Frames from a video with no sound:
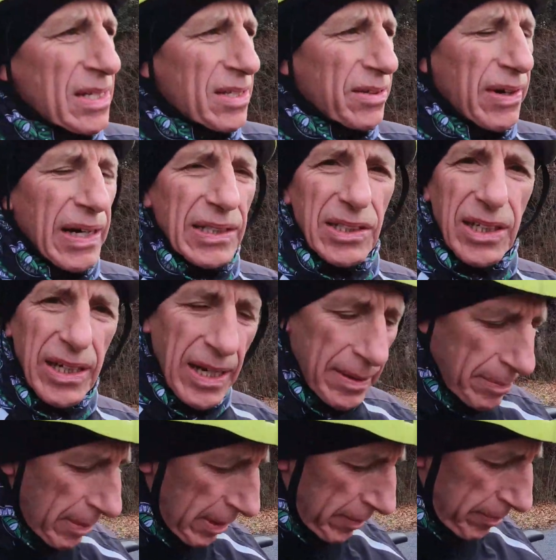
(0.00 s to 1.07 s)
So actually I
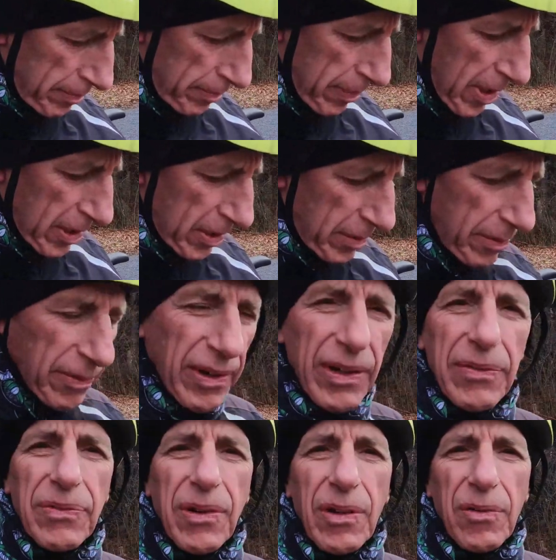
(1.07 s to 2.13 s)
had my partner, we
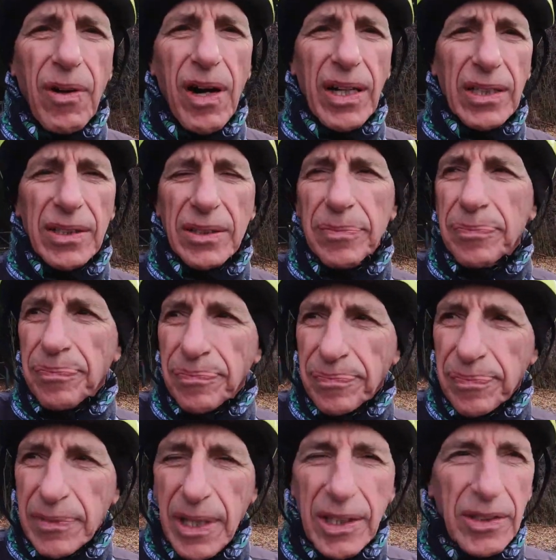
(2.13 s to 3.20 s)
went up for a walk
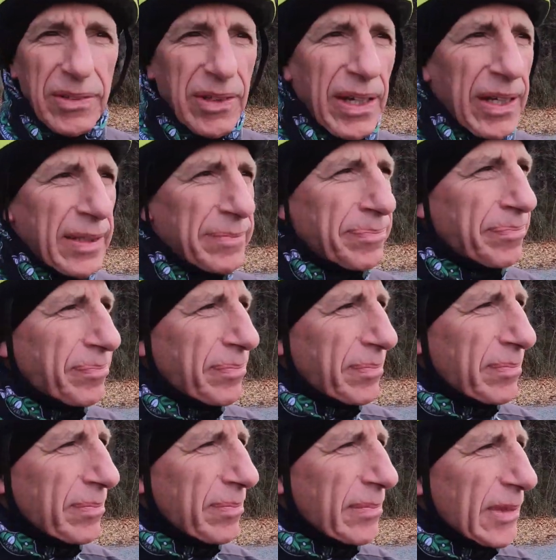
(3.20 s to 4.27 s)
the other day.
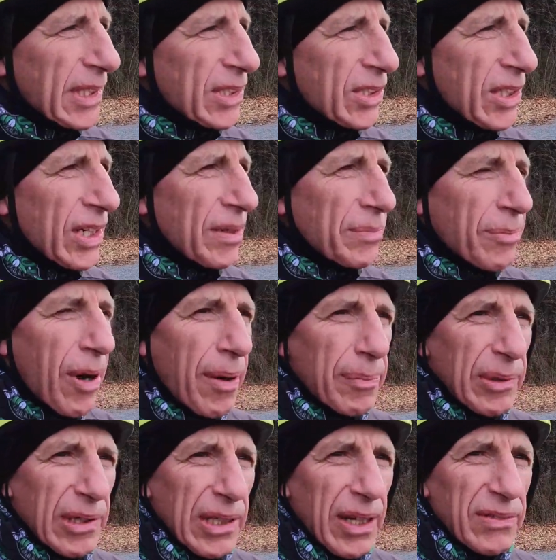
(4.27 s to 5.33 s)
She didn't have
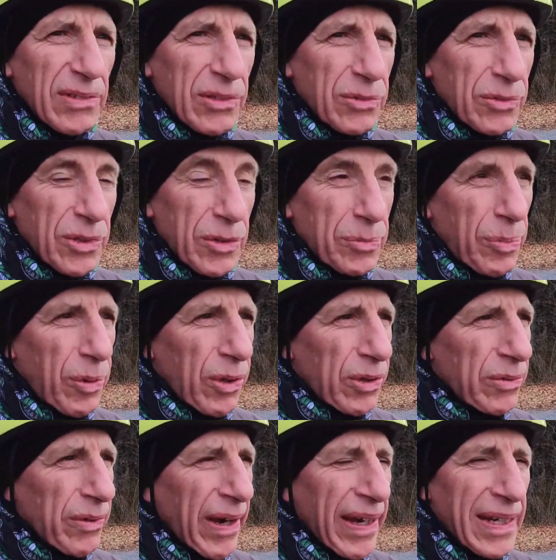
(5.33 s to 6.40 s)
proper gloves, it was just
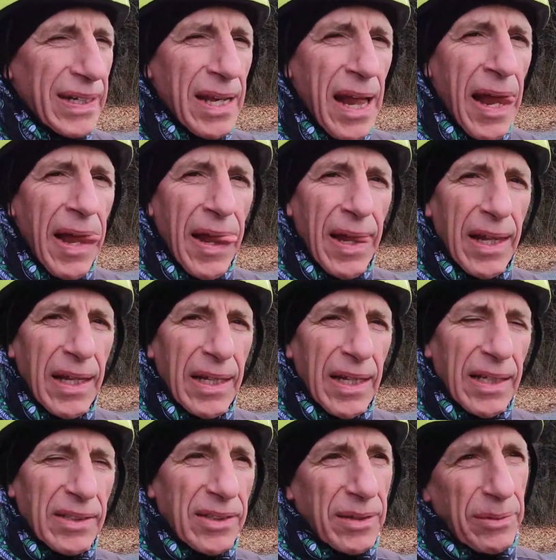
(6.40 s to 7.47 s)
pouring rain.
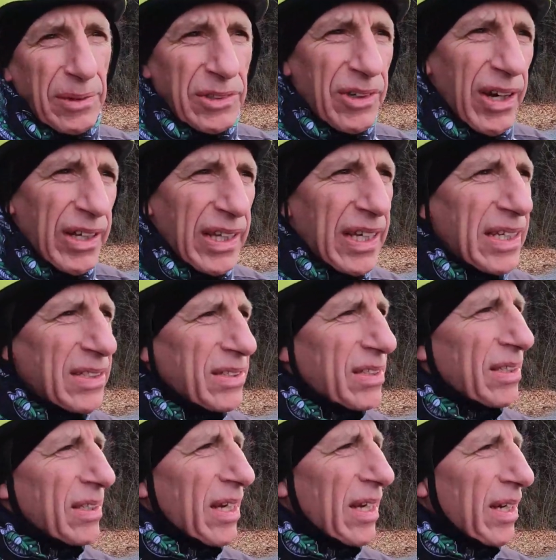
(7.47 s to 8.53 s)
And so we'll try these.
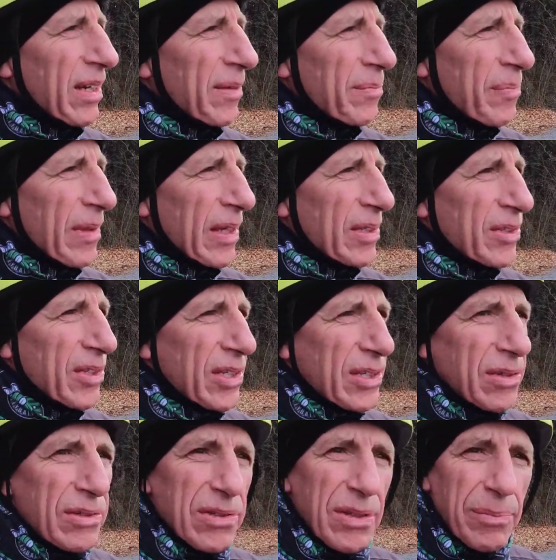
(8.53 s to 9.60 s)
And she
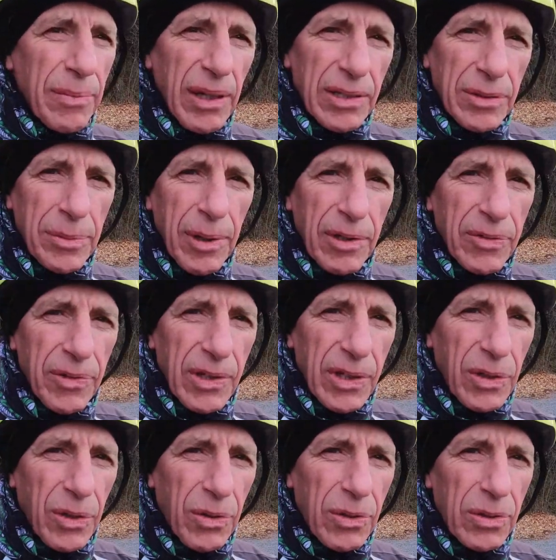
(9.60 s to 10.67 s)
used them, not so much for the
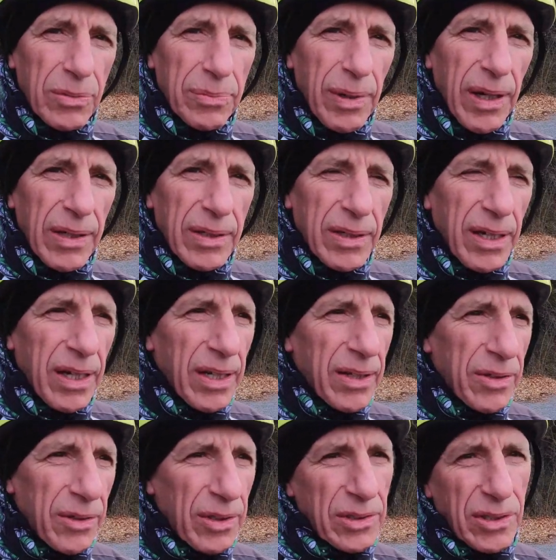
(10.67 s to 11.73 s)
cold, but
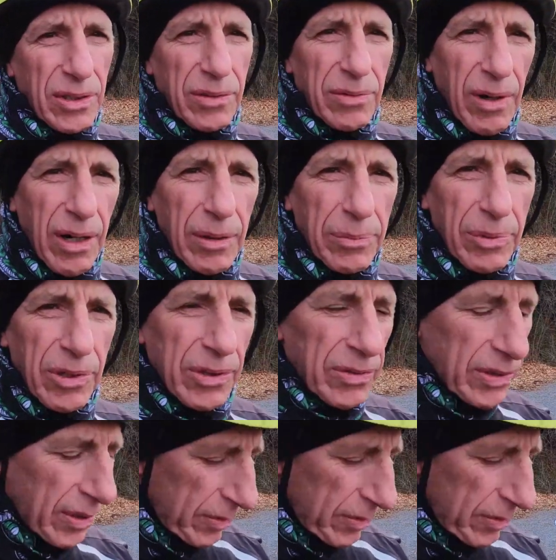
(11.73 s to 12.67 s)
they're also waterproof.